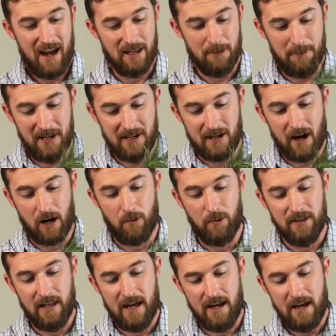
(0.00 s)
And the peacock,
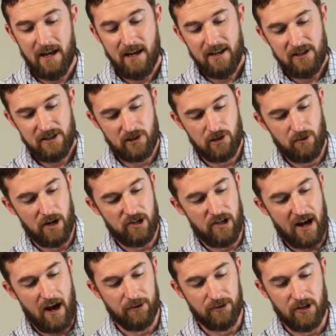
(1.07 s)
when they stretch
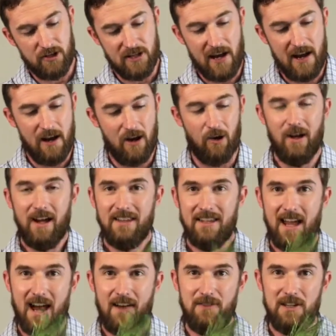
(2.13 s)
out their tail,
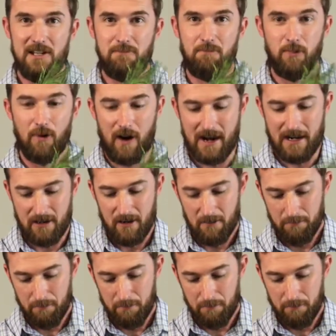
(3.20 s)
they have these bright,